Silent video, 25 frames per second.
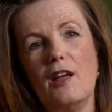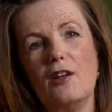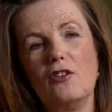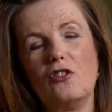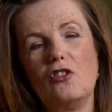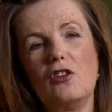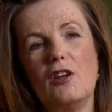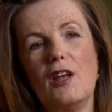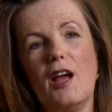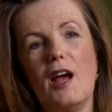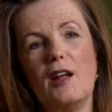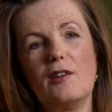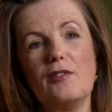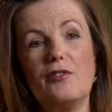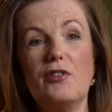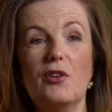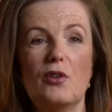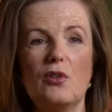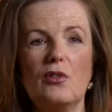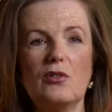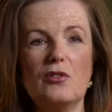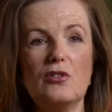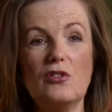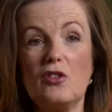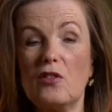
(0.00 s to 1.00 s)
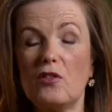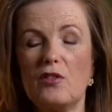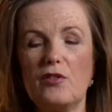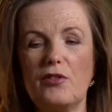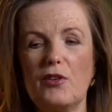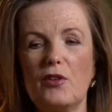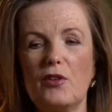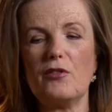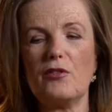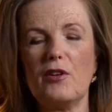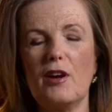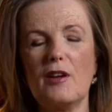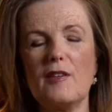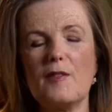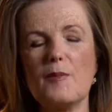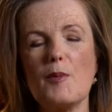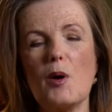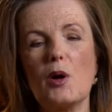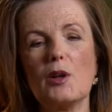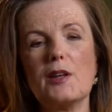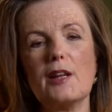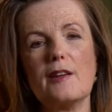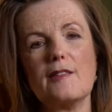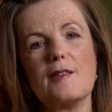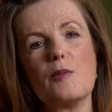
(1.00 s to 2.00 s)
she had a few, just a very
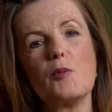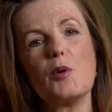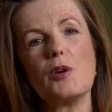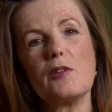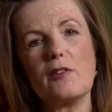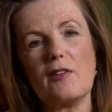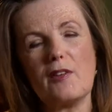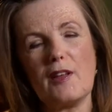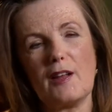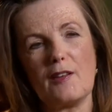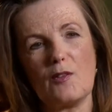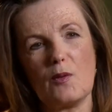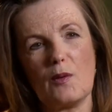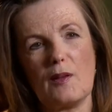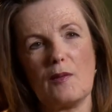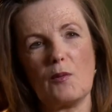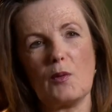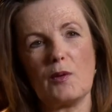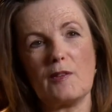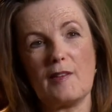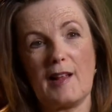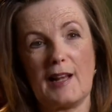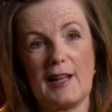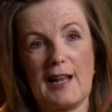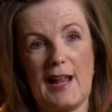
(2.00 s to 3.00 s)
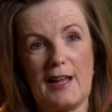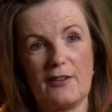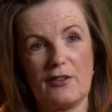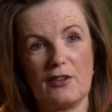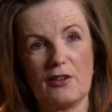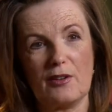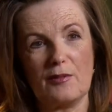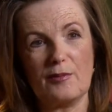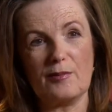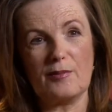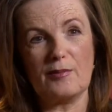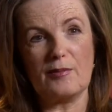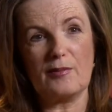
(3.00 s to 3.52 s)
small things, and one of the things was that letter.